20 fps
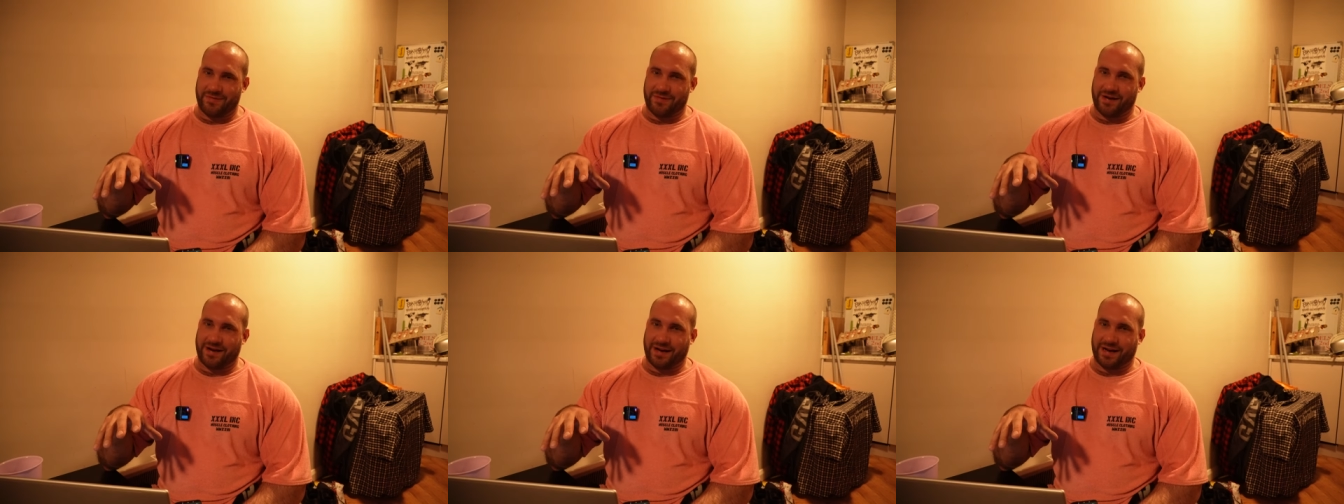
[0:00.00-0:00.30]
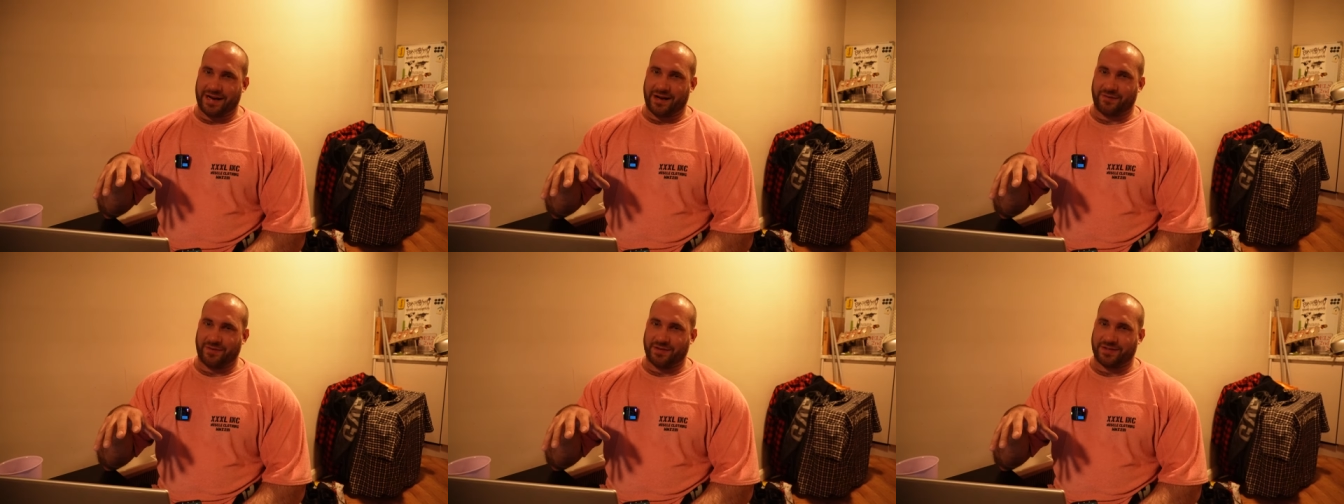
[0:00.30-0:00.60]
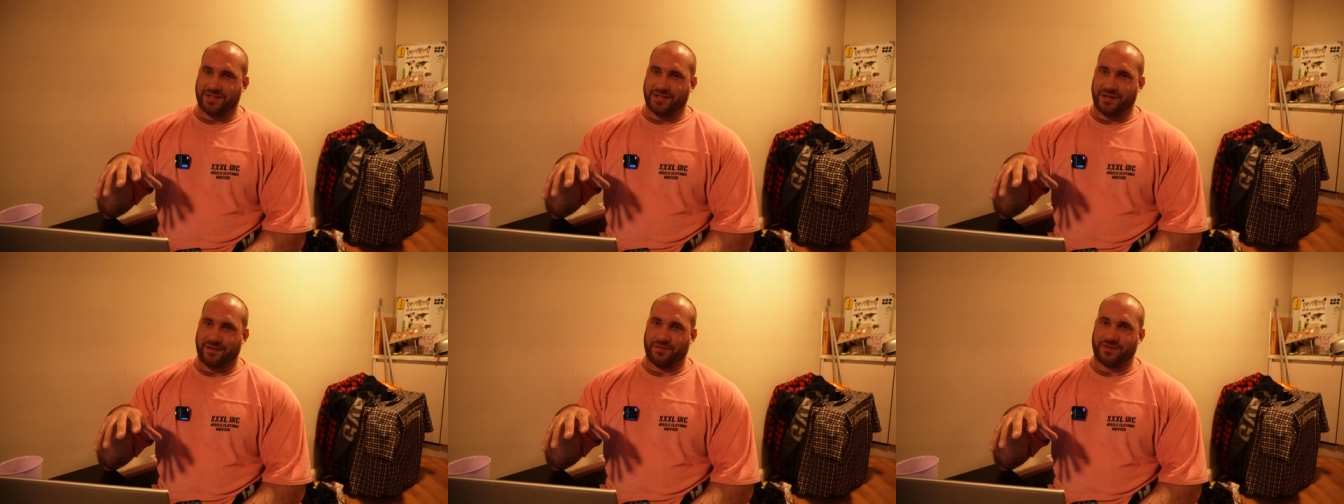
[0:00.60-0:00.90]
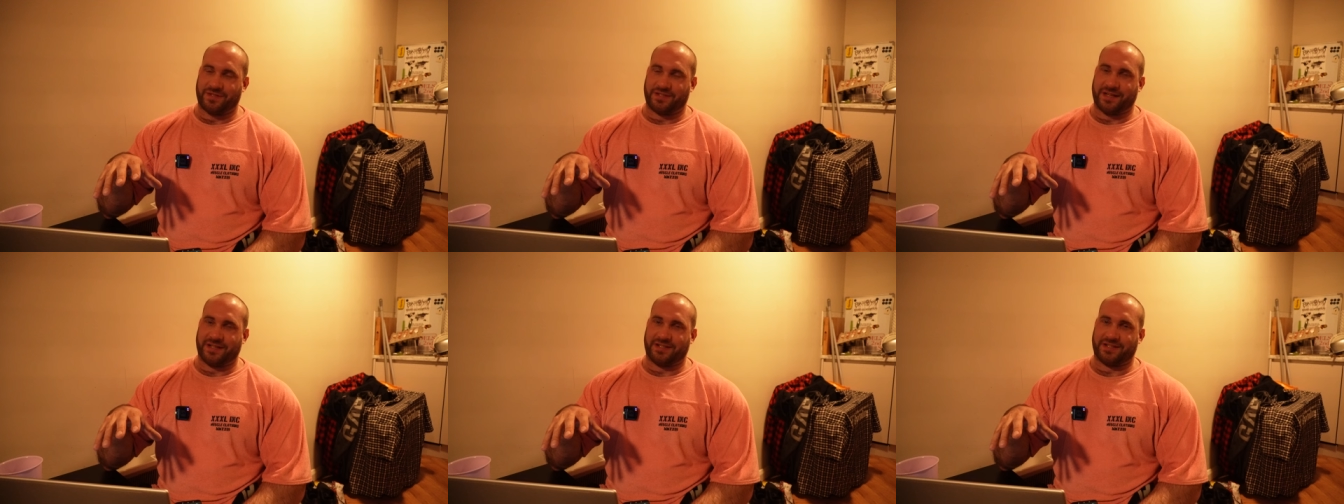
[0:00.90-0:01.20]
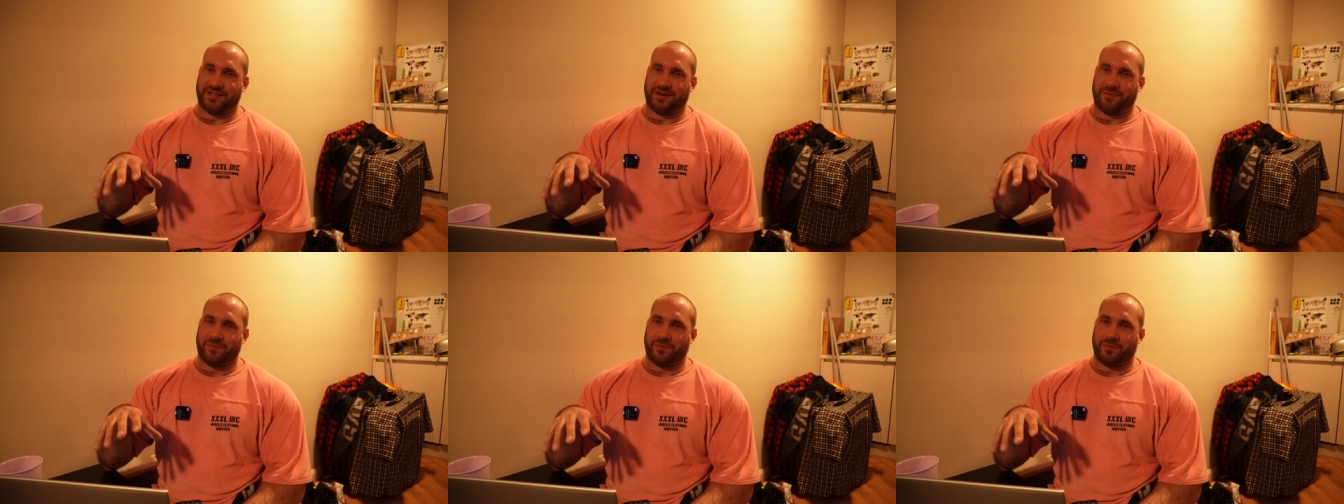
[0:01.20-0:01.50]
really have yourself
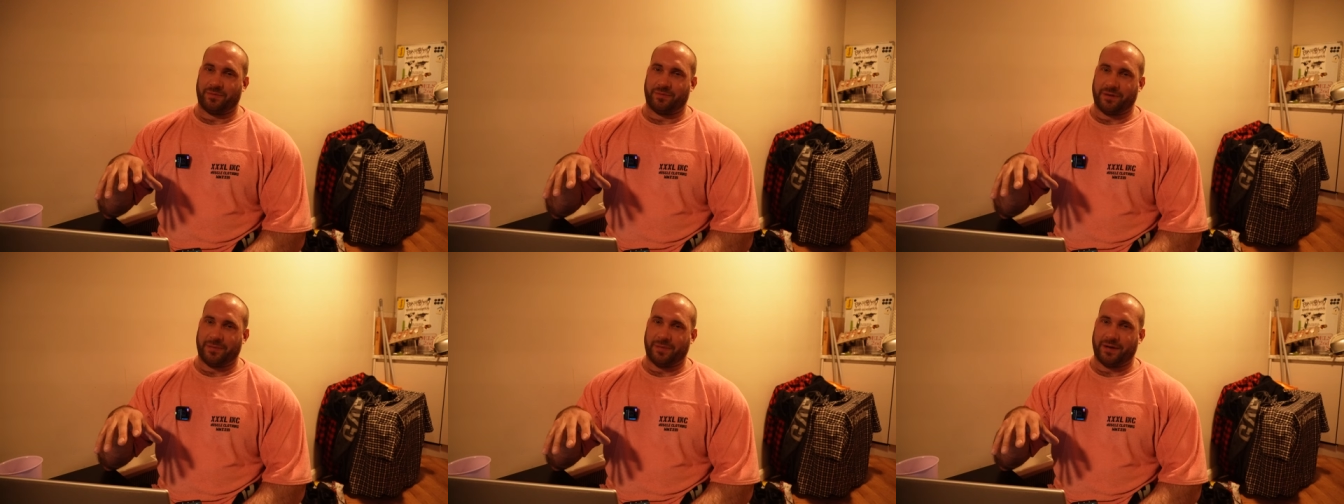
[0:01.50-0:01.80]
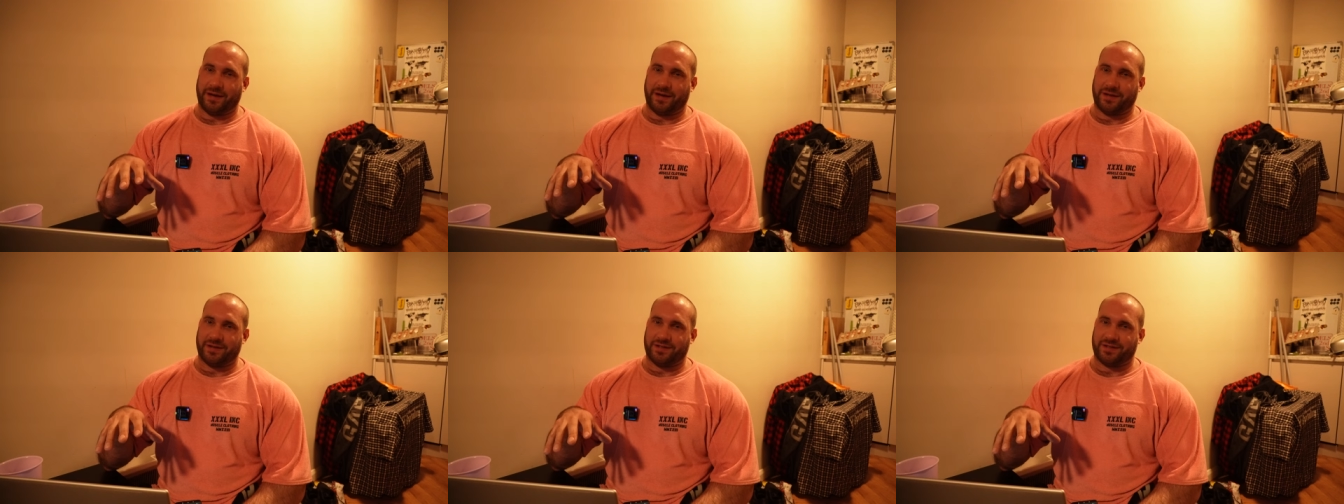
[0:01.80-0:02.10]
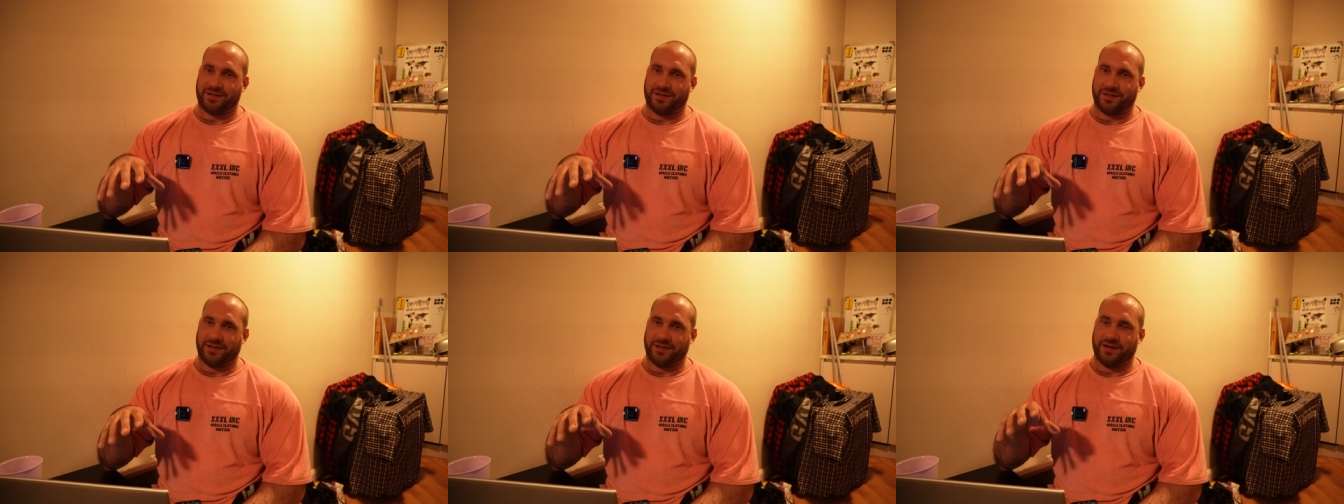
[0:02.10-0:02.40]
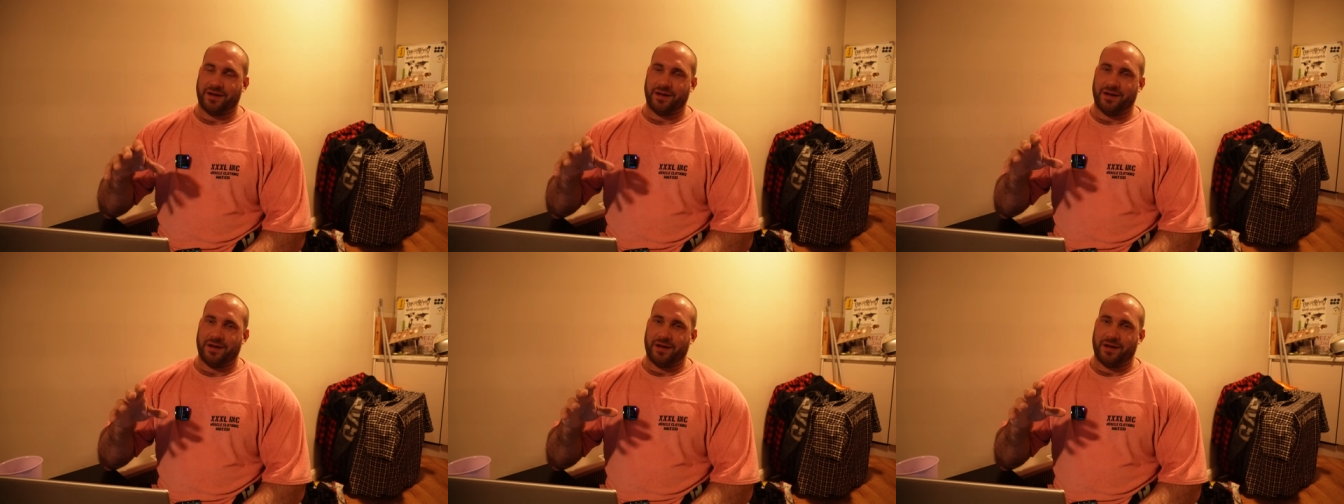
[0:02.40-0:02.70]
set up and prepared to